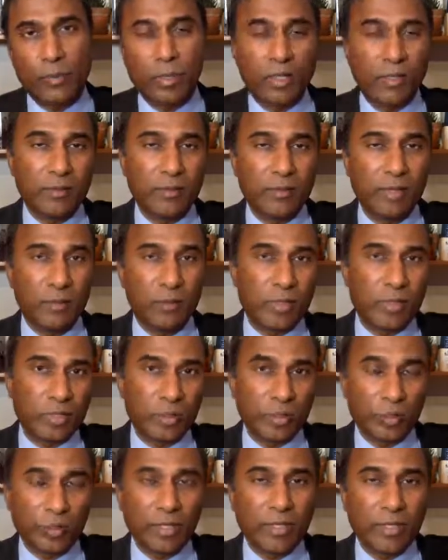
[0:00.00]
Well, it
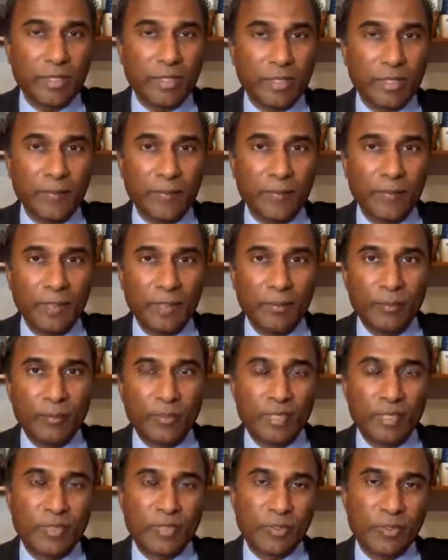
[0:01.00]
wasn't working
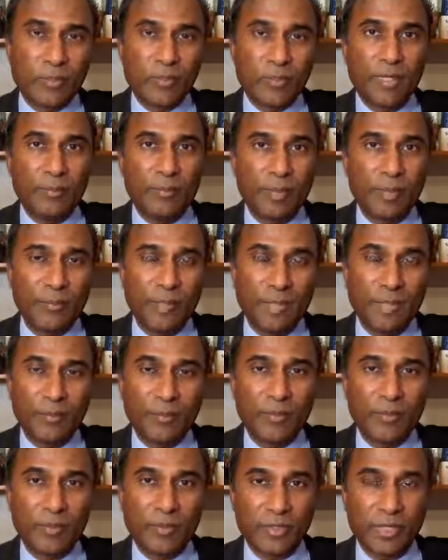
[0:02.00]
because you're trying to
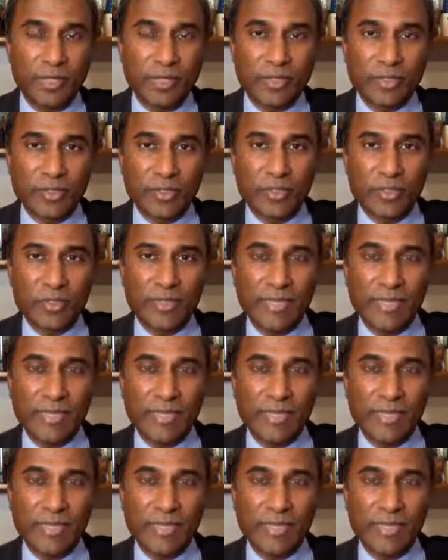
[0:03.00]
mimic Mother Nature.